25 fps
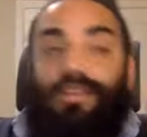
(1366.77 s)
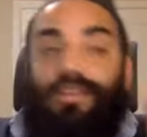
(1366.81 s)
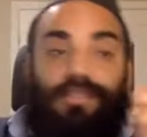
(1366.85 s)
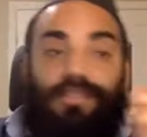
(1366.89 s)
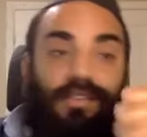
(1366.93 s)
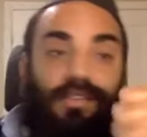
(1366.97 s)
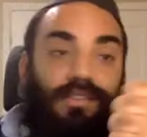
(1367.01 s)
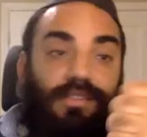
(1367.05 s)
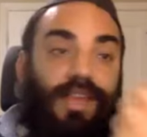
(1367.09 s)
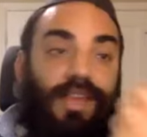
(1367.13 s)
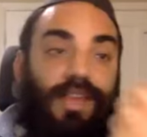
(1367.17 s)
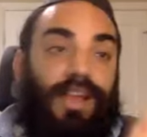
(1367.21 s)
is
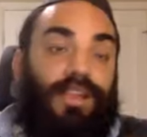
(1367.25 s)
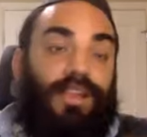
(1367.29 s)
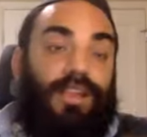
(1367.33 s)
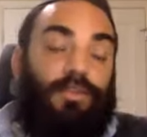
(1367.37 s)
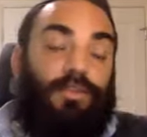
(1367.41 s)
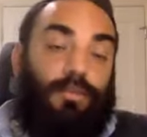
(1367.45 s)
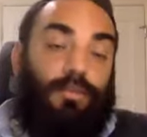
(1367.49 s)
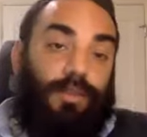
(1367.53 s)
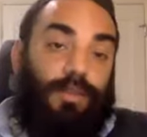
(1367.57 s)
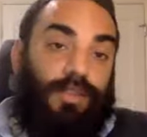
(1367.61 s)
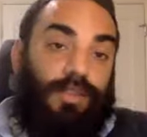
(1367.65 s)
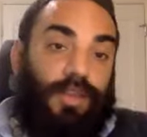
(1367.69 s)
exactly
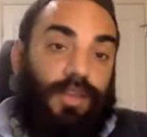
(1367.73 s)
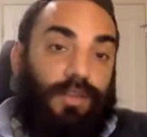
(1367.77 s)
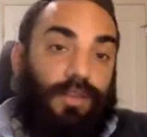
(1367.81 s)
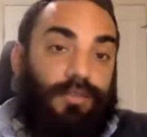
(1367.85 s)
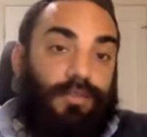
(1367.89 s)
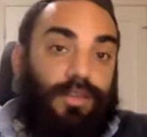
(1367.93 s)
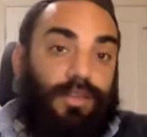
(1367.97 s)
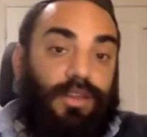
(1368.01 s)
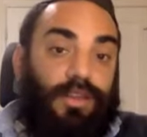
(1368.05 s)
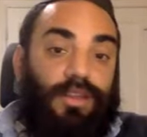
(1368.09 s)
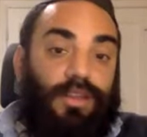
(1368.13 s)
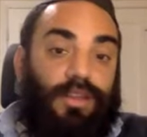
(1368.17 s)
what my
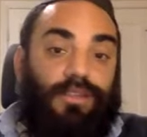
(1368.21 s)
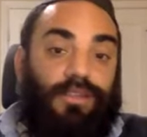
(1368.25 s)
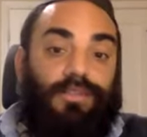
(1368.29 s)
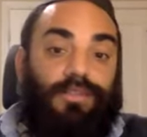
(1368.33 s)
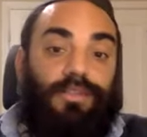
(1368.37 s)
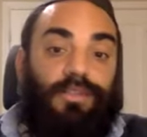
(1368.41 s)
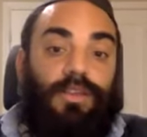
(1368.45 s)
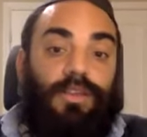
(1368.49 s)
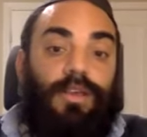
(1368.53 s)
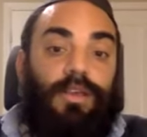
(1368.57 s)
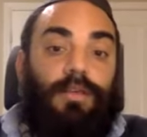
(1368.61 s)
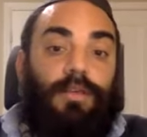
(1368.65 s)
tafkid
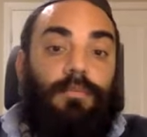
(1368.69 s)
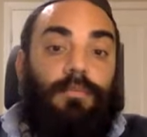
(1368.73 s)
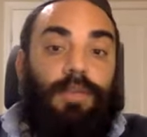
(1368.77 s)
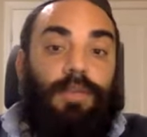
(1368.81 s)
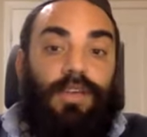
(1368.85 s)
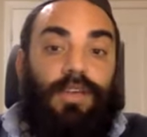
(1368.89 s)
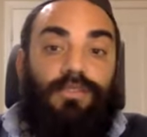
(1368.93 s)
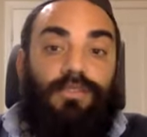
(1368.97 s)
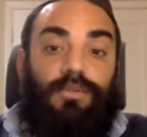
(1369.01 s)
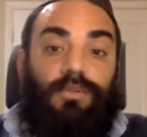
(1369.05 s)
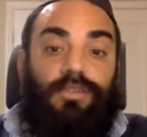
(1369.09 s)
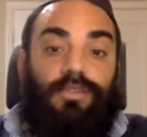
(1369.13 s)
is,
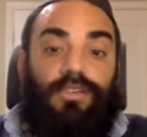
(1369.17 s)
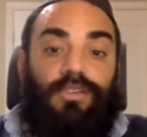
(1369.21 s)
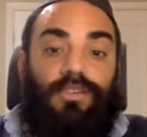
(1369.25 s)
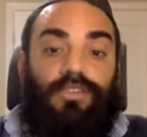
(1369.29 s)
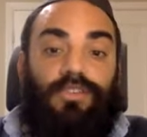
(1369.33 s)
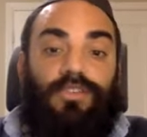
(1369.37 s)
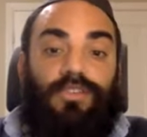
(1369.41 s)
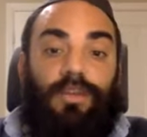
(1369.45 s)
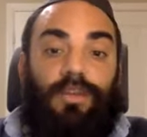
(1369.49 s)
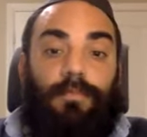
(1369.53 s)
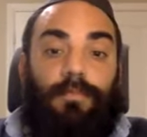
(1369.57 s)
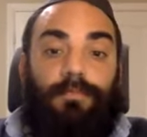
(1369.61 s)
Be'ezras
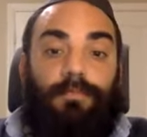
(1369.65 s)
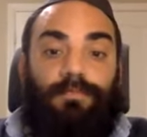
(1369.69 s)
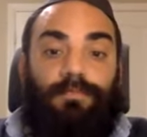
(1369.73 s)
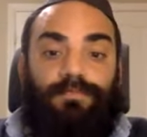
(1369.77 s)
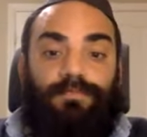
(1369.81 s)
Hashem.